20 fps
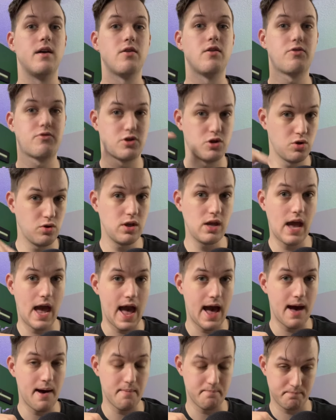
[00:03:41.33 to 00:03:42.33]
to the
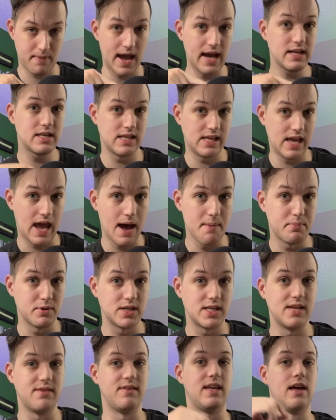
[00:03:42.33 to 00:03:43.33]
back to the Apple
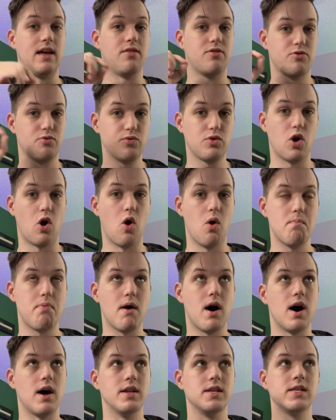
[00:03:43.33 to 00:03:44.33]
TV and through the
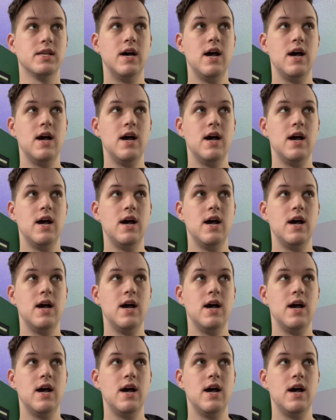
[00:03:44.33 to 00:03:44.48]
HomePods.